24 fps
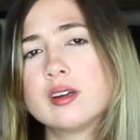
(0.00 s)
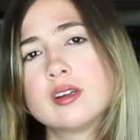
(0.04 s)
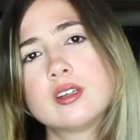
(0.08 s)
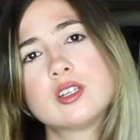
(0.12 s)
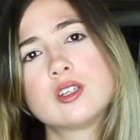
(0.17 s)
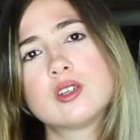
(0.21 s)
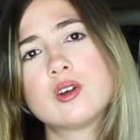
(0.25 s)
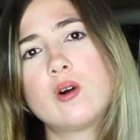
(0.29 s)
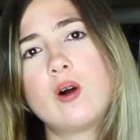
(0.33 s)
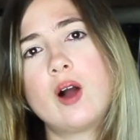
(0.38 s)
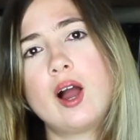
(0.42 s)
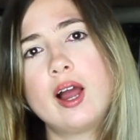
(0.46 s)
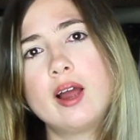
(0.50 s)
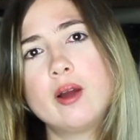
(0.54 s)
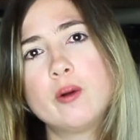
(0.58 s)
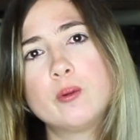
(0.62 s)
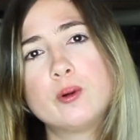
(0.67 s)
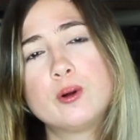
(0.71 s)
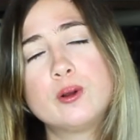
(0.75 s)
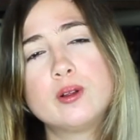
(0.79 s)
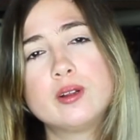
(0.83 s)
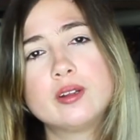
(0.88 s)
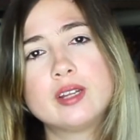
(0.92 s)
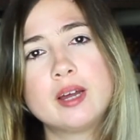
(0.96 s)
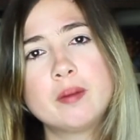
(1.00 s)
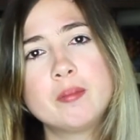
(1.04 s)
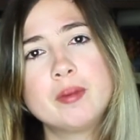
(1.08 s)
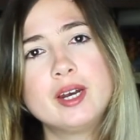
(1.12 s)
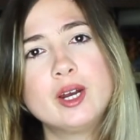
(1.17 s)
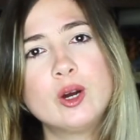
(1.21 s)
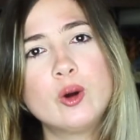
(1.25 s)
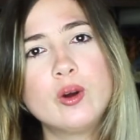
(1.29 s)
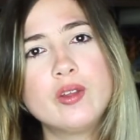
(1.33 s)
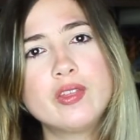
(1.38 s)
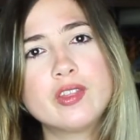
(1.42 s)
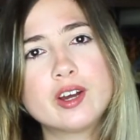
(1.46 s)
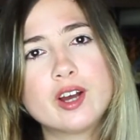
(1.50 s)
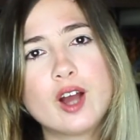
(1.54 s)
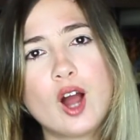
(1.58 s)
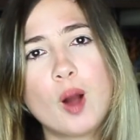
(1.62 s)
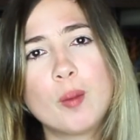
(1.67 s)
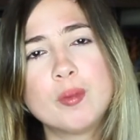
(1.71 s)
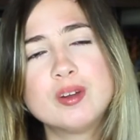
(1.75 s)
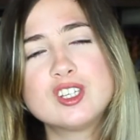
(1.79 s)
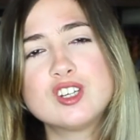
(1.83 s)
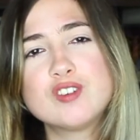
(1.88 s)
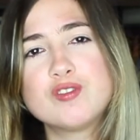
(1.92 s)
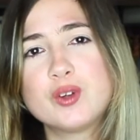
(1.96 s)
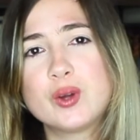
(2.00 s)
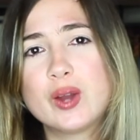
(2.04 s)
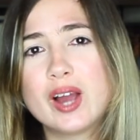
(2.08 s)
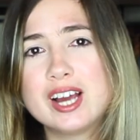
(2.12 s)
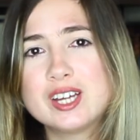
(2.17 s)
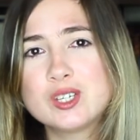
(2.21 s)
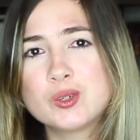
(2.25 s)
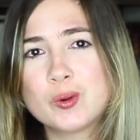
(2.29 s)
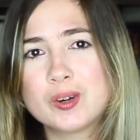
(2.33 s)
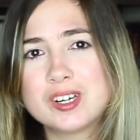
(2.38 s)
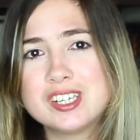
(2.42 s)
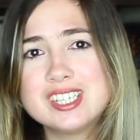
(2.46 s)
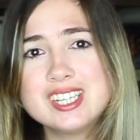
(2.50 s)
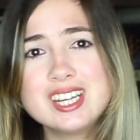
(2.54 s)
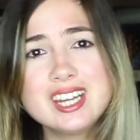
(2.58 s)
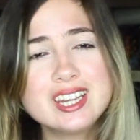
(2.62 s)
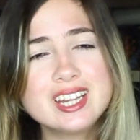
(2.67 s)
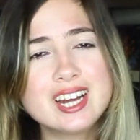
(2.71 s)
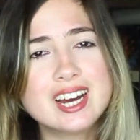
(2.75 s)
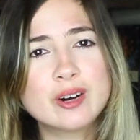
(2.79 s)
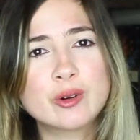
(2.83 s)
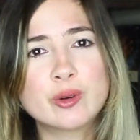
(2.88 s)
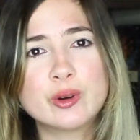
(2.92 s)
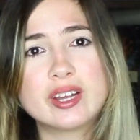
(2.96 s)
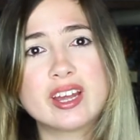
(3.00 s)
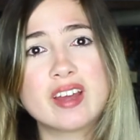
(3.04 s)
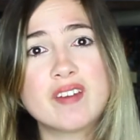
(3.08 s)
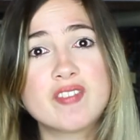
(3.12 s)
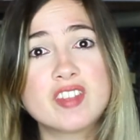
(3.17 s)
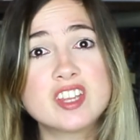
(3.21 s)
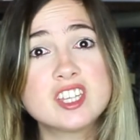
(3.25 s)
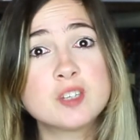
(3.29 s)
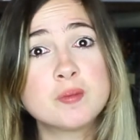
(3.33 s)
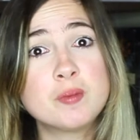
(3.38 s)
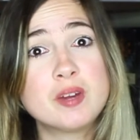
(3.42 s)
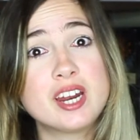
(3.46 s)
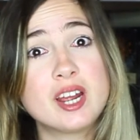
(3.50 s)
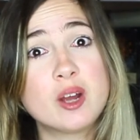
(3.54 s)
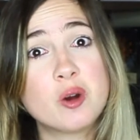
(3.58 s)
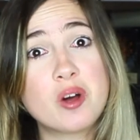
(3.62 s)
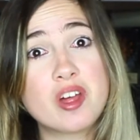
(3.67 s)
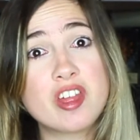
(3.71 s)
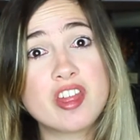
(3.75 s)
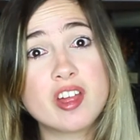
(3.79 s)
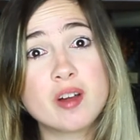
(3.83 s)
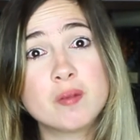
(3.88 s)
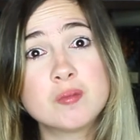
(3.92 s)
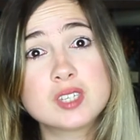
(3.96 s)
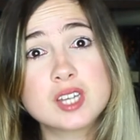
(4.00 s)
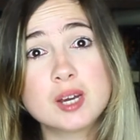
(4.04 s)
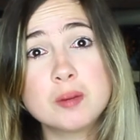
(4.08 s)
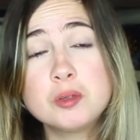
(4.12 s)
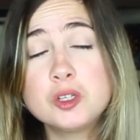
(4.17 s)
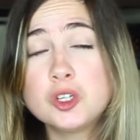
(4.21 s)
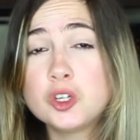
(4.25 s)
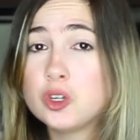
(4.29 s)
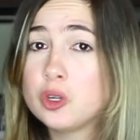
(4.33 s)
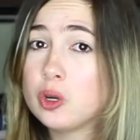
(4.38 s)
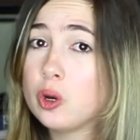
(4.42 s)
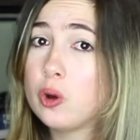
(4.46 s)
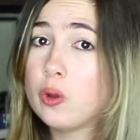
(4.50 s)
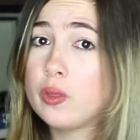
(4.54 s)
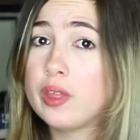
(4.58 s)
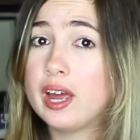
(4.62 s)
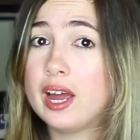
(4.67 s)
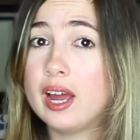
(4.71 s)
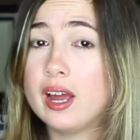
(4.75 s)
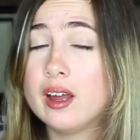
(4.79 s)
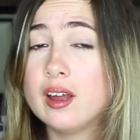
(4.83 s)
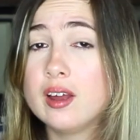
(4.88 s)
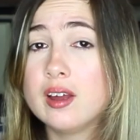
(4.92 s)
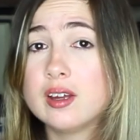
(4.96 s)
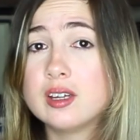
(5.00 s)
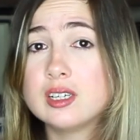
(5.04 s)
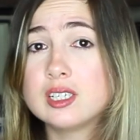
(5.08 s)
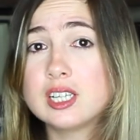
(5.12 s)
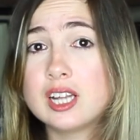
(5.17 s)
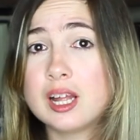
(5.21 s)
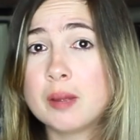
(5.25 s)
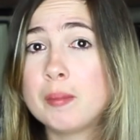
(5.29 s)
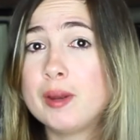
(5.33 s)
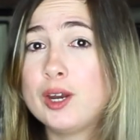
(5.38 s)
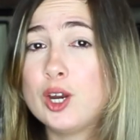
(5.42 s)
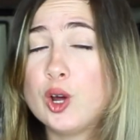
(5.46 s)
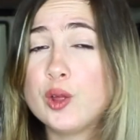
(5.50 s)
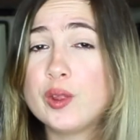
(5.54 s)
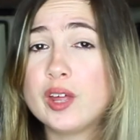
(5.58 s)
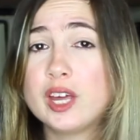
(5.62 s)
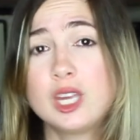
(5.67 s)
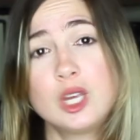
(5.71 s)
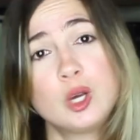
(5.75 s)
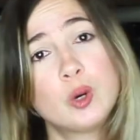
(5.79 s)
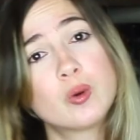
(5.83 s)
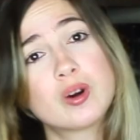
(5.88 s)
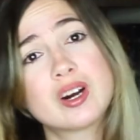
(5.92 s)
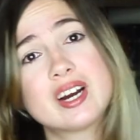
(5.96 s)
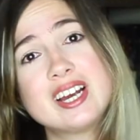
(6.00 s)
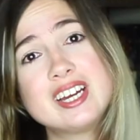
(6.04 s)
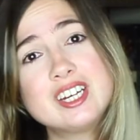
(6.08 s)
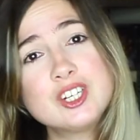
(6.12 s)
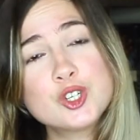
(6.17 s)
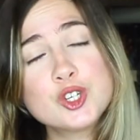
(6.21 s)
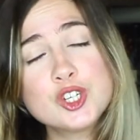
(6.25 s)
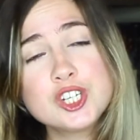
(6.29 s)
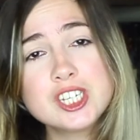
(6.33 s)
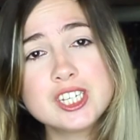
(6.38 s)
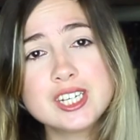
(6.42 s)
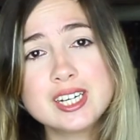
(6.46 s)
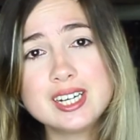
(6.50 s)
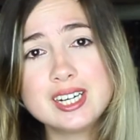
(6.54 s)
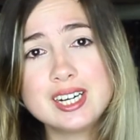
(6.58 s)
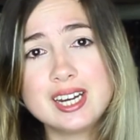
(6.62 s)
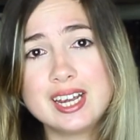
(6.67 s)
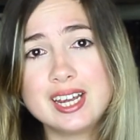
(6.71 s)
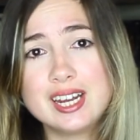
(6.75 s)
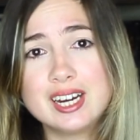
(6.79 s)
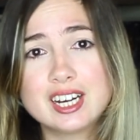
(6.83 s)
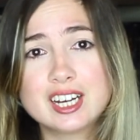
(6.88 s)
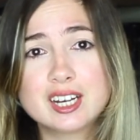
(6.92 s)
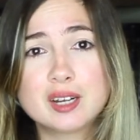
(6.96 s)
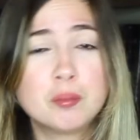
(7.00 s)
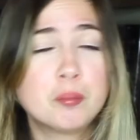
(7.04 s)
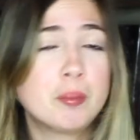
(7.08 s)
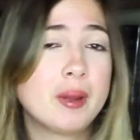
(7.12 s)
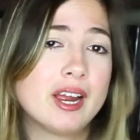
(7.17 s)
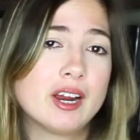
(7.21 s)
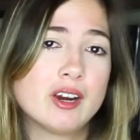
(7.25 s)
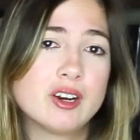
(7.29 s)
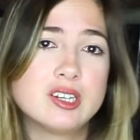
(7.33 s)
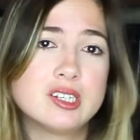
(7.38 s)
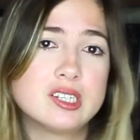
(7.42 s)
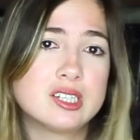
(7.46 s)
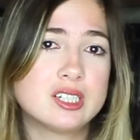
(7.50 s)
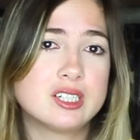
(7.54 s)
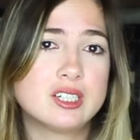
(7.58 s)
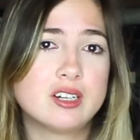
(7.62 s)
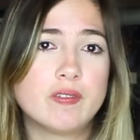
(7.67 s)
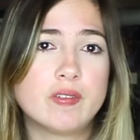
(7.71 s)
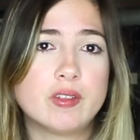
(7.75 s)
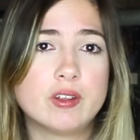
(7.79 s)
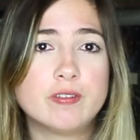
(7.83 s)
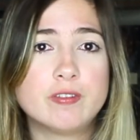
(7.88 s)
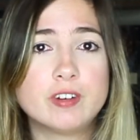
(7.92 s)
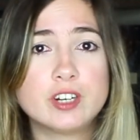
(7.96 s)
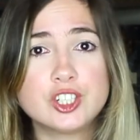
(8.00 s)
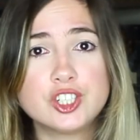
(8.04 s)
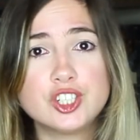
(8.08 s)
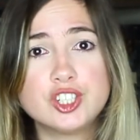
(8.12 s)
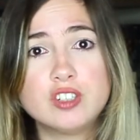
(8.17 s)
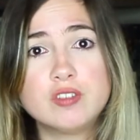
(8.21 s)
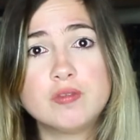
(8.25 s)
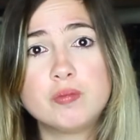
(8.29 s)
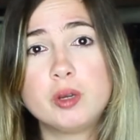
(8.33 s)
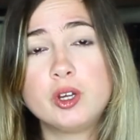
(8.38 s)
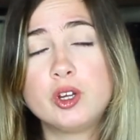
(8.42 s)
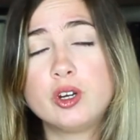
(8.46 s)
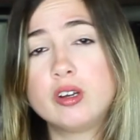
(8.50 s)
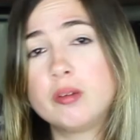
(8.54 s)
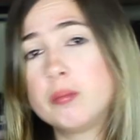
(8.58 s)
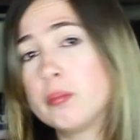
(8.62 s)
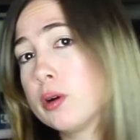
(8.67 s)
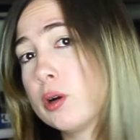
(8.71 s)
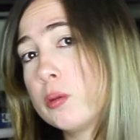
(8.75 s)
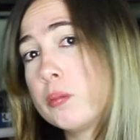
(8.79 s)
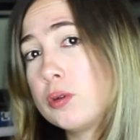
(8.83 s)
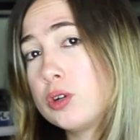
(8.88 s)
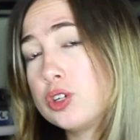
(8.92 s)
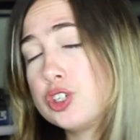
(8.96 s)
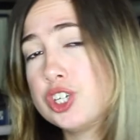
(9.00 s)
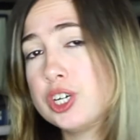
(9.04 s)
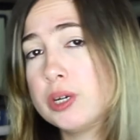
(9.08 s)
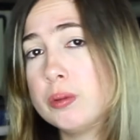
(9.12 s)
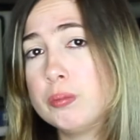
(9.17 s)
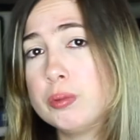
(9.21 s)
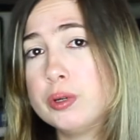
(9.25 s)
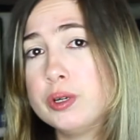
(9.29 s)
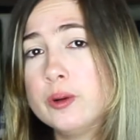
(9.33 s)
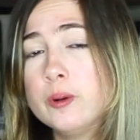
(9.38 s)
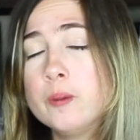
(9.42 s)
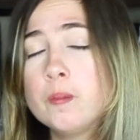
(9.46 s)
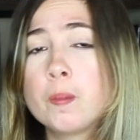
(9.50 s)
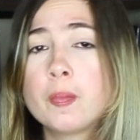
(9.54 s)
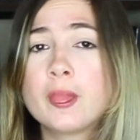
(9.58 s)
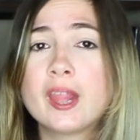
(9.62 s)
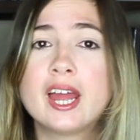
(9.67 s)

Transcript: So I will let me know in the comments if you guys want to see that or give this video a thumbs up to know that to let me know that you are interested in a comparison of the Function of Beauty purple shampoo.